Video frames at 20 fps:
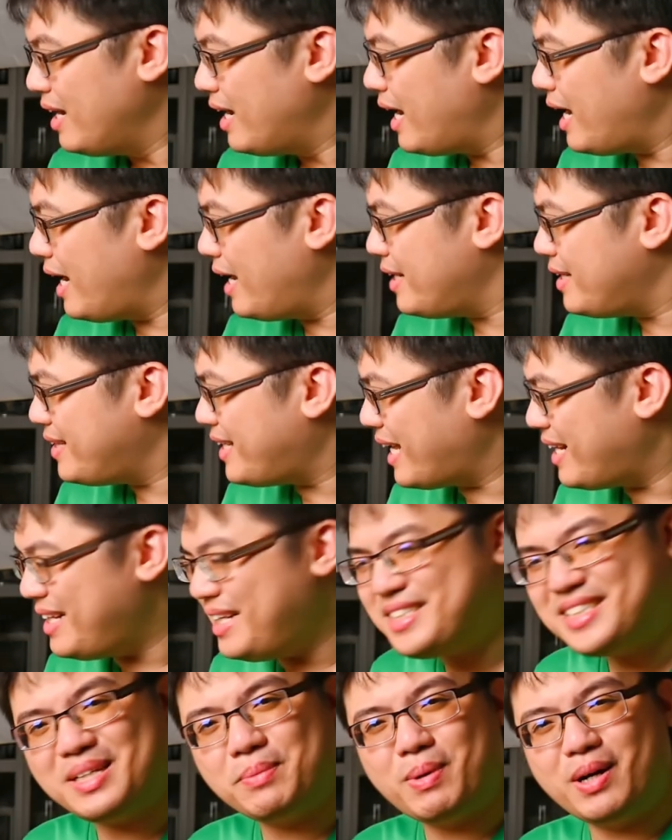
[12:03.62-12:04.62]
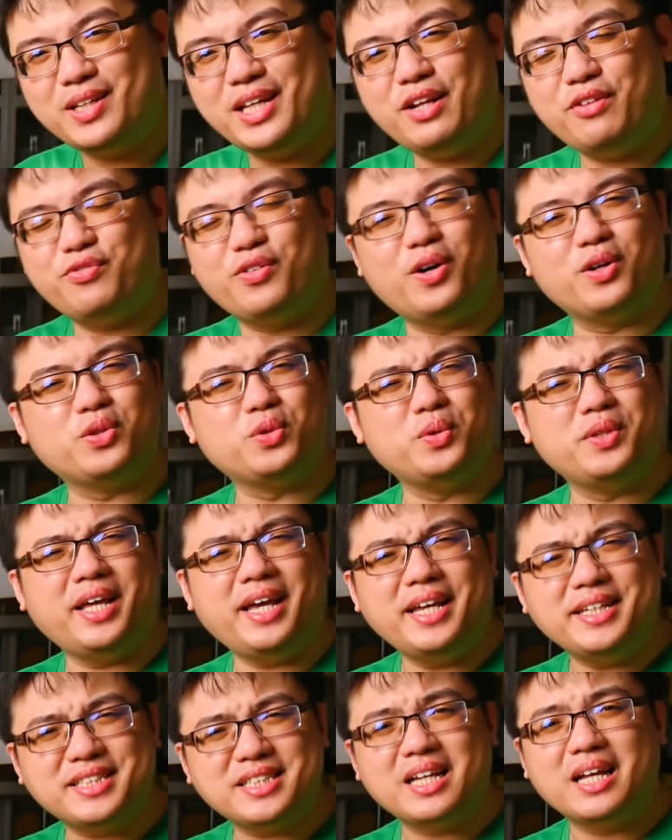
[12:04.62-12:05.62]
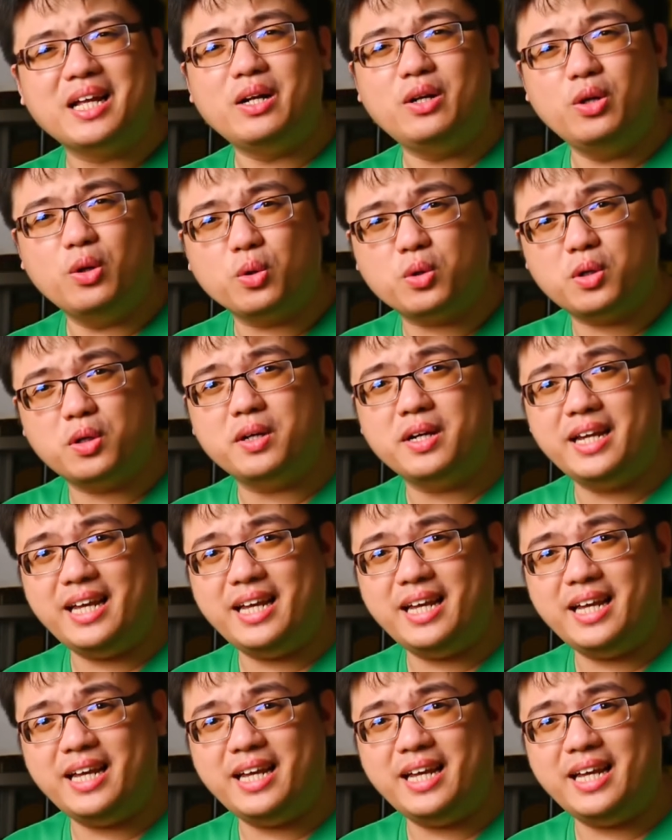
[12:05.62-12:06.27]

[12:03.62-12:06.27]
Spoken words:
And that is about it for today's look